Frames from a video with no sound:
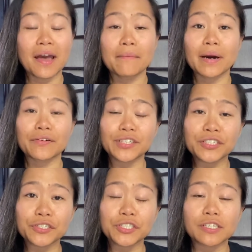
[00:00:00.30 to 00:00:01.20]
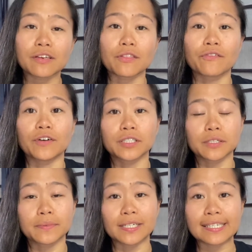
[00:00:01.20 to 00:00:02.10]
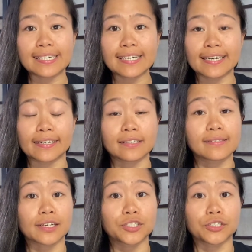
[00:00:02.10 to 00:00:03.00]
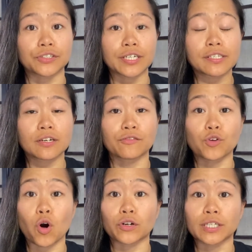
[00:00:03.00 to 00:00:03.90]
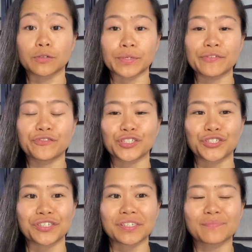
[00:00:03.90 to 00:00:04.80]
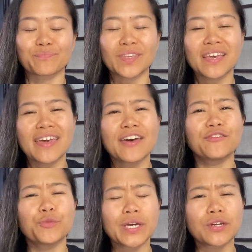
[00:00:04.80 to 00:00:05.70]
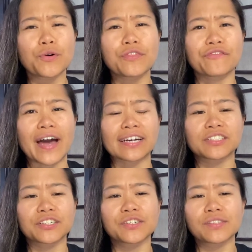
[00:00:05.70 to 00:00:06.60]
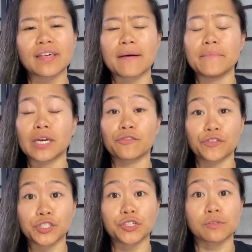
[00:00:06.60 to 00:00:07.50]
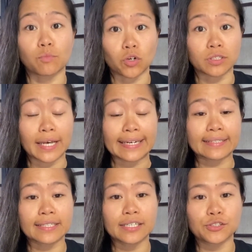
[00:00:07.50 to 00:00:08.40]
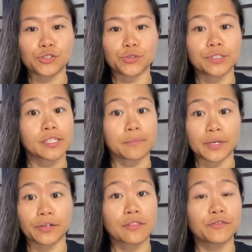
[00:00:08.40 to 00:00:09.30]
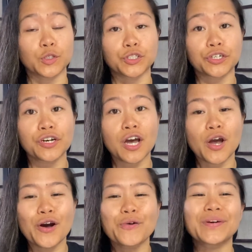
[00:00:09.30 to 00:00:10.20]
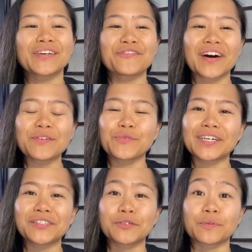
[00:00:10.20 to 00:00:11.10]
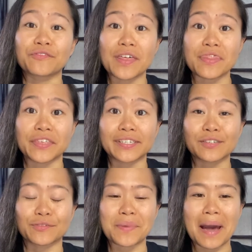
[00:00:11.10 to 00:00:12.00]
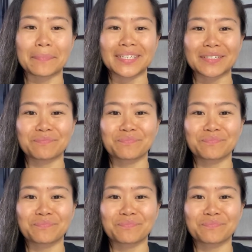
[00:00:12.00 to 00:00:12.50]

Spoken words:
My research is in the vulnerability and extinction risk of coral reef fishes. If we know the factors that make fishes more likely to disappear in the future, we can find ways to prevent this from happening.